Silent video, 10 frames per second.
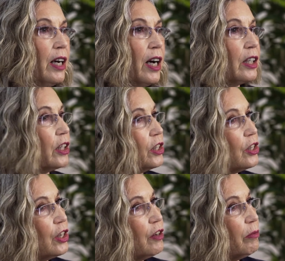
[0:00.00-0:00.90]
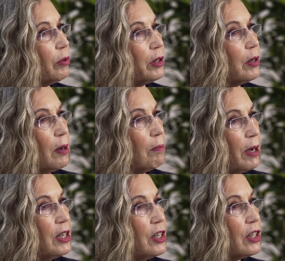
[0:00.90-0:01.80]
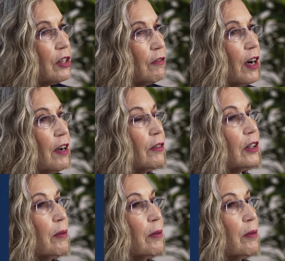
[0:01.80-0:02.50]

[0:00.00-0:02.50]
and are concerned with basic survival